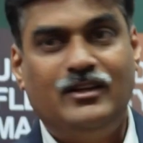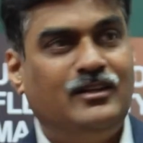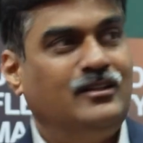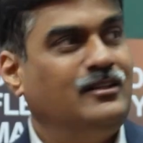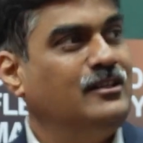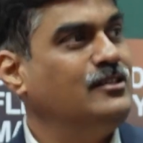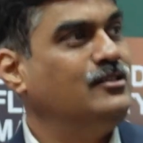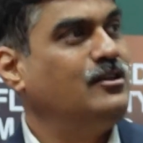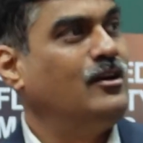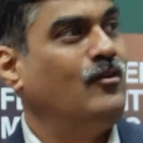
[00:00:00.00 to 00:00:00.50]

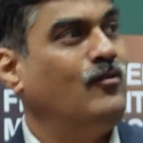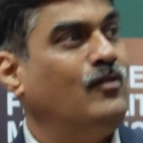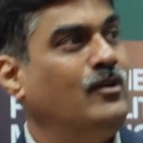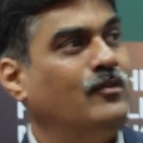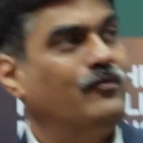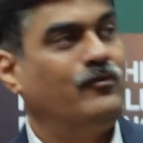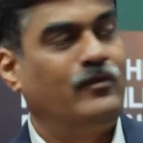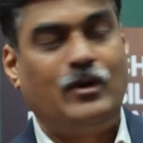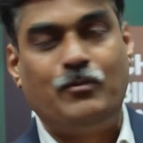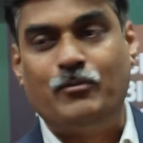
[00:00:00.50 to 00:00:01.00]
This is
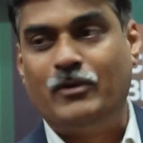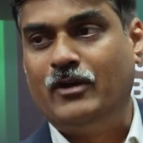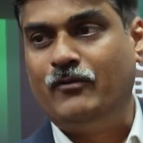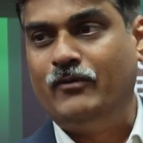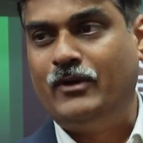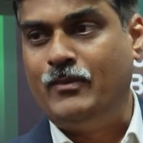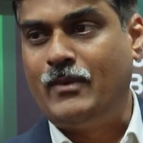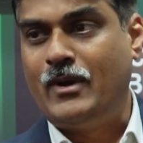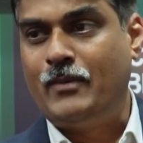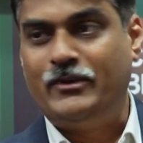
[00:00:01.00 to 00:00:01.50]
our from uh,
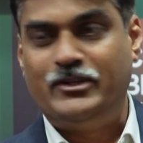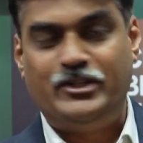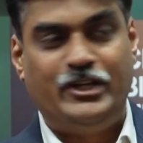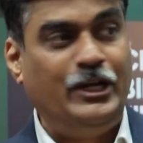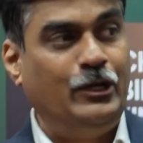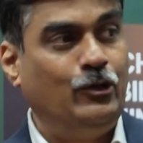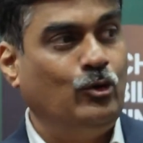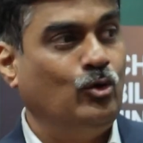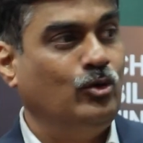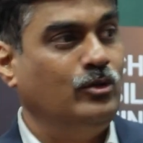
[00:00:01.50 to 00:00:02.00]

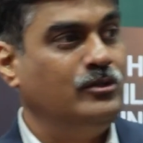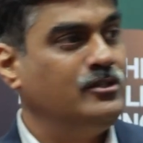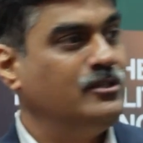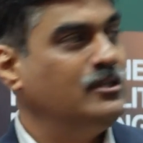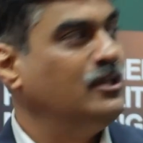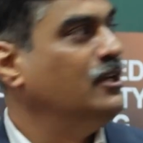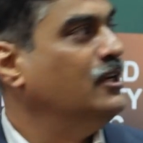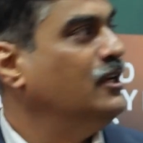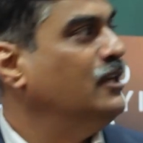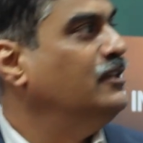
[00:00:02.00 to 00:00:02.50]
Machine
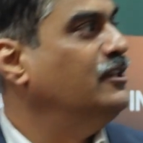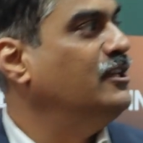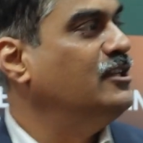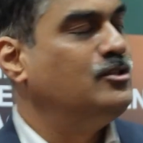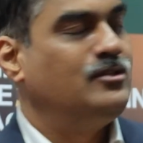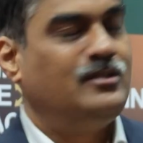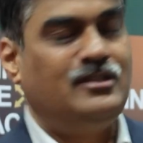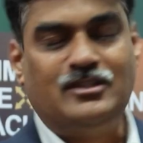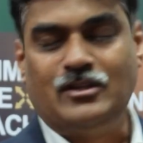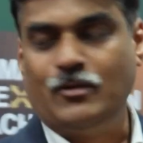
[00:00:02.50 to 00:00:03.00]
Tools.
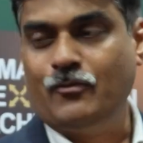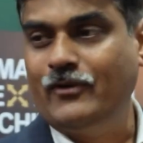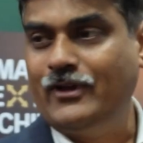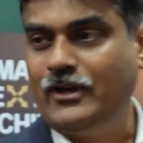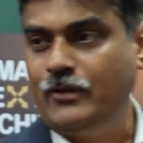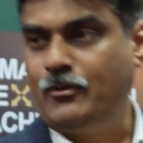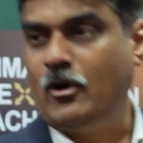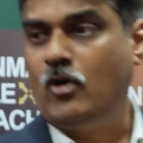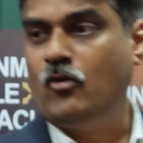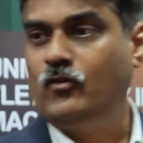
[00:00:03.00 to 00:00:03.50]
This is a
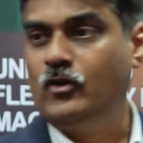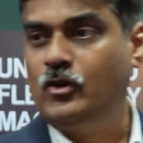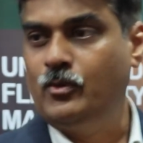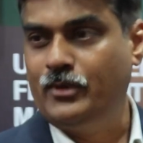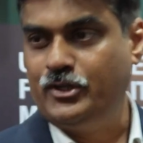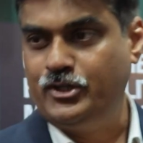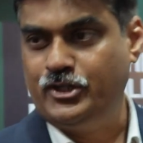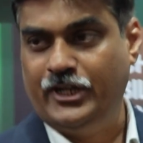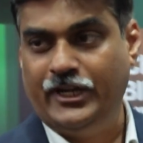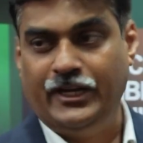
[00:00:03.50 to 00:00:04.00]
very powerful
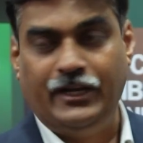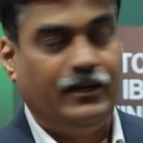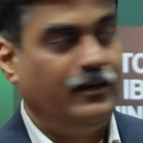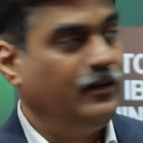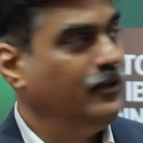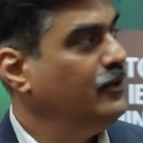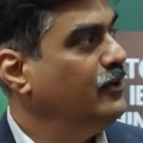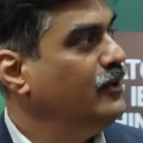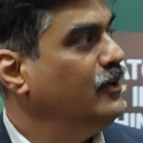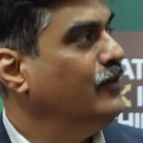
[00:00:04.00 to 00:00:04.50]
machine
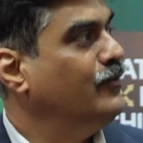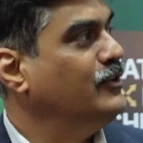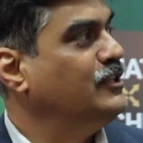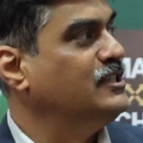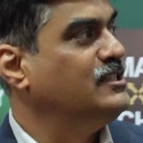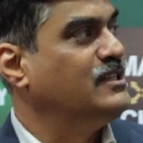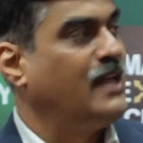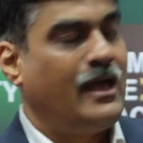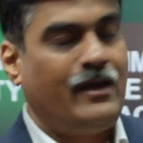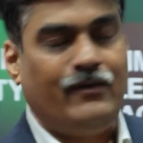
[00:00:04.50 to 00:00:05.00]

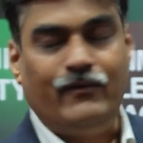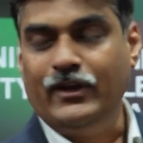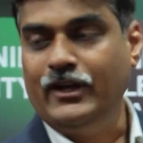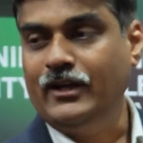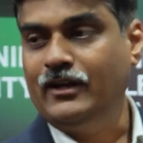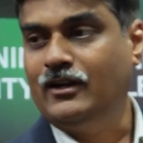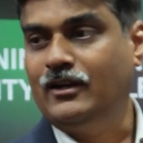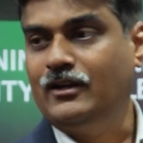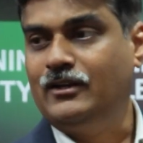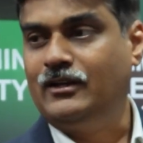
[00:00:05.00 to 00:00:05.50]
which is
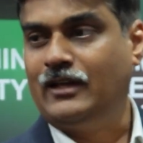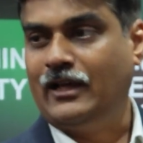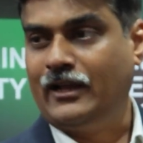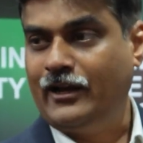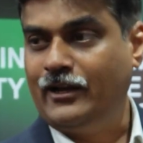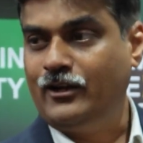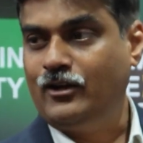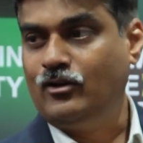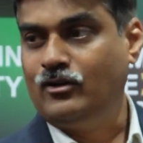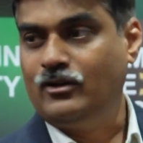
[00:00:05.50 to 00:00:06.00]
having a
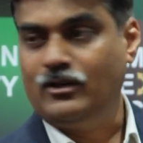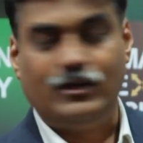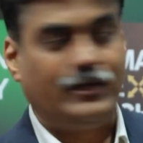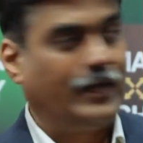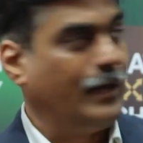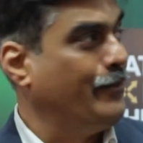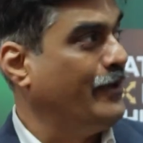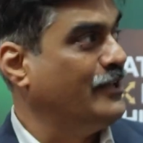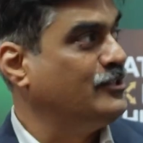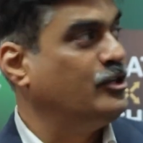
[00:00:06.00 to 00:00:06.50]
turret uh,
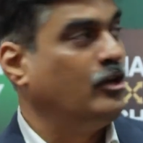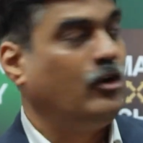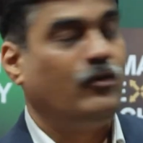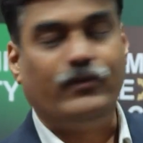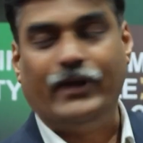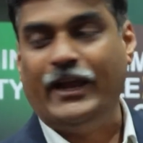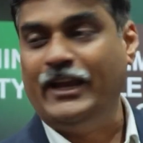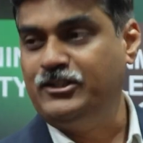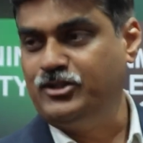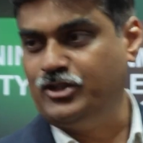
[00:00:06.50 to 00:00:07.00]
capacity
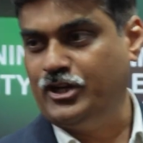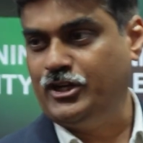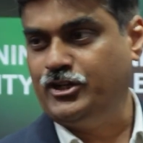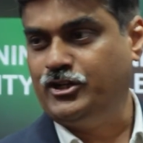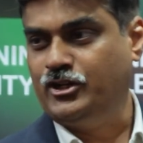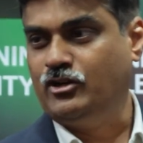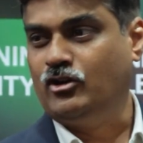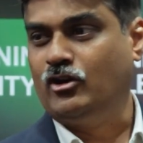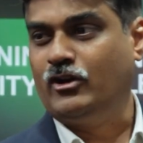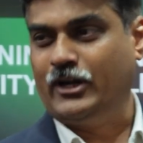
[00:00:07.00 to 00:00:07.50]
of 8
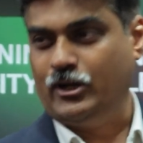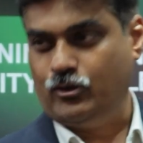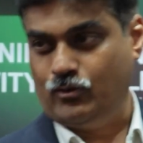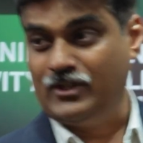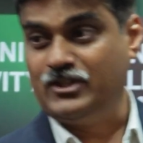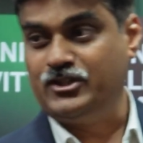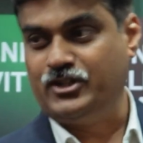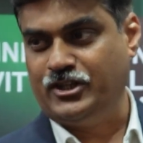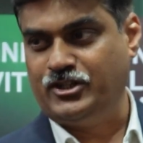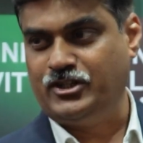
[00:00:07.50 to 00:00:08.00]
station or
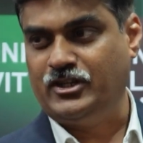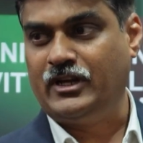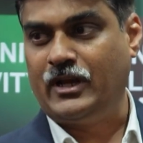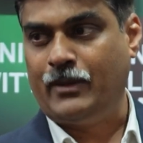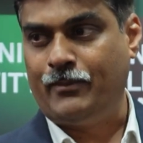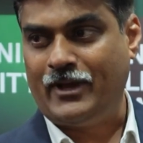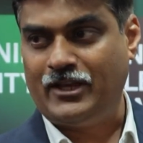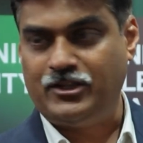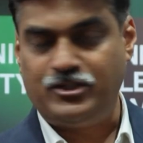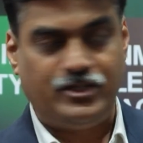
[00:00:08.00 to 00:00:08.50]
12 station
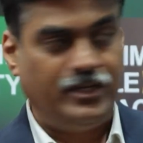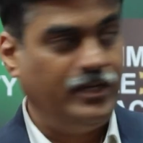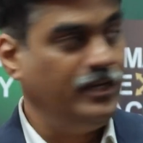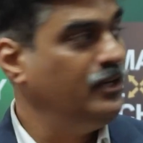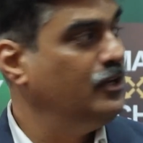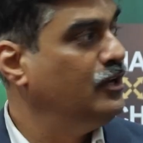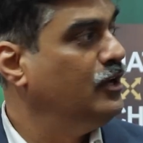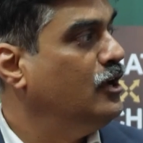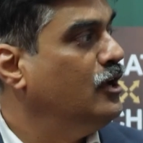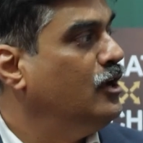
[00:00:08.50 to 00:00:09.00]
capacity
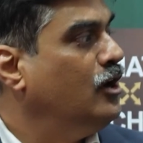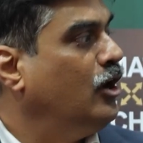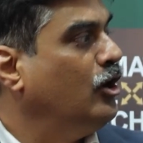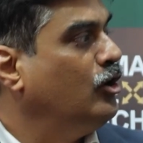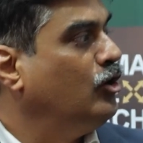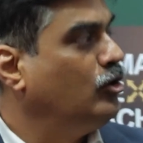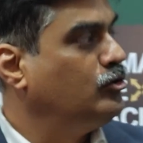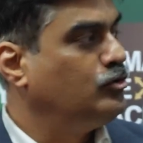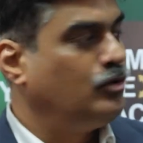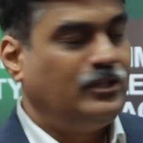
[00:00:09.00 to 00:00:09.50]

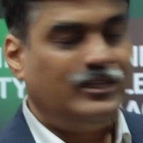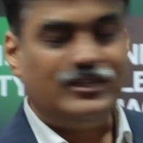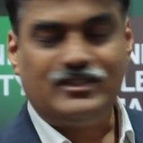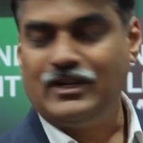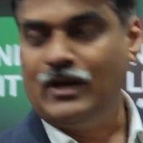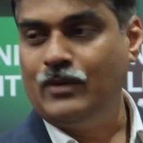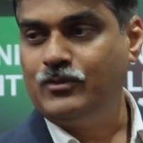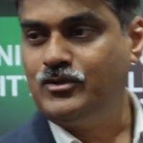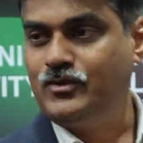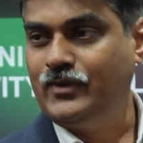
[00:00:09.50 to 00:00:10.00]
and also this
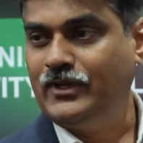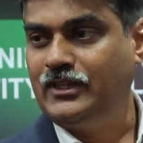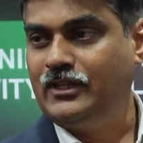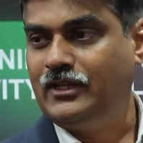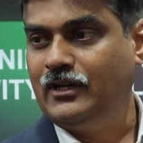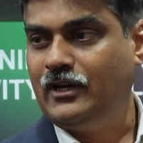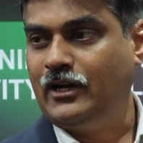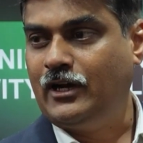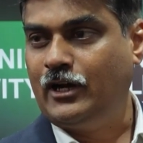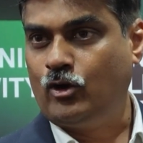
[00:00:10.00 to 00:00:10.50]
comes
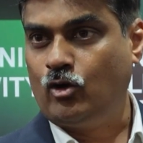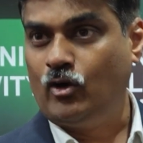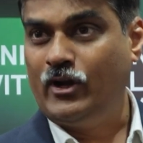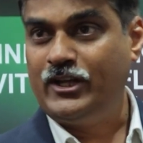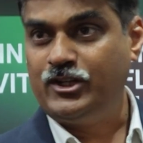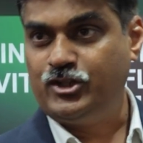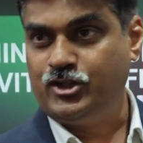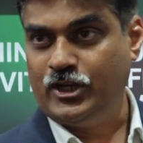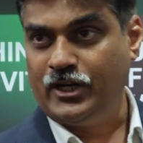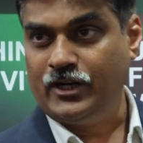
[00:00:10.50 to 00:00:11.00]
with uh,
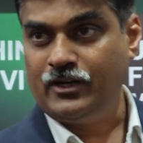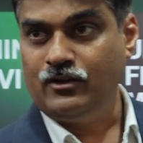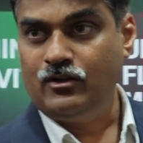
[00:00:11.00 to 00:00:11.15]
hydraulic chuck